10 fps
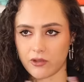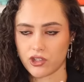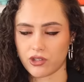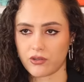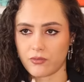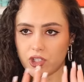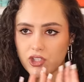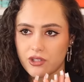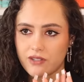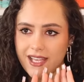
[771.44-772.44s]
which
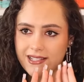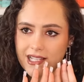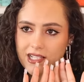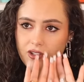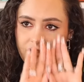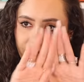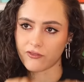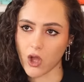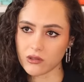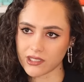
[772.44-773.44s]
sort of has this sort of
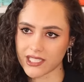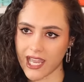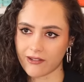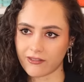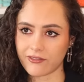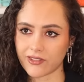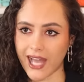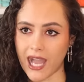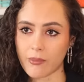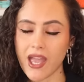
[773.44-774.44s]
fold down
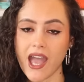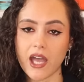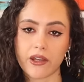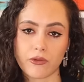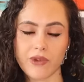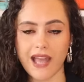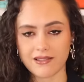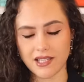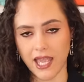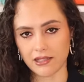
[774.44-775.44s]
flap and a rat
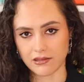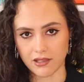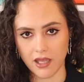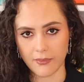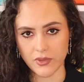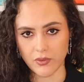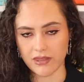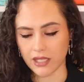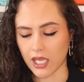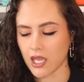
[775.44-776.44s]
tail that comes
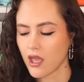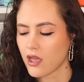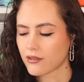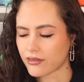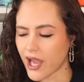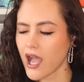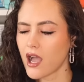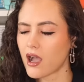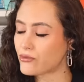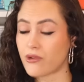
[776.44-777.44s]
with it.
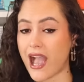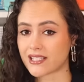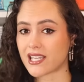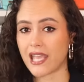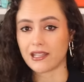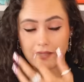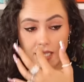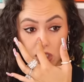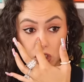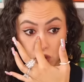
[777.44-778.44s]
That rat tail
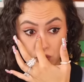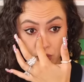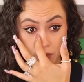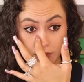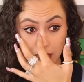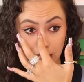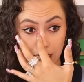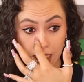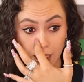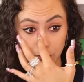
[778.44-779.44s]
is
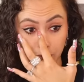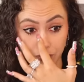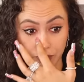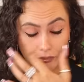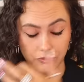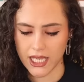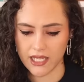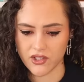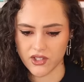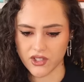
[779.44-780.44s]
truly,
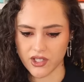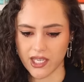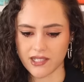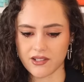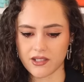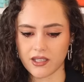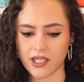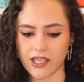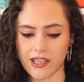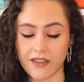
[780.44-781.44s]
it's,
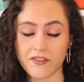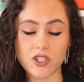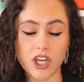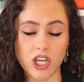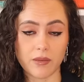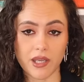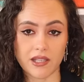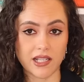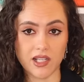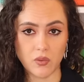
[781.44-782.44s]
if you touch it in
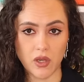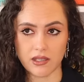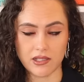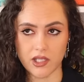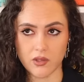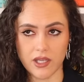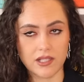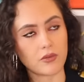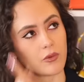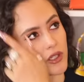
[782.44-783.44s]
person, it's worse. It's worse
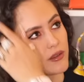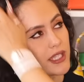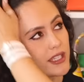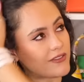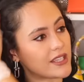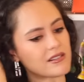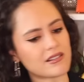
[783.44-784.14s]
than what you think it feels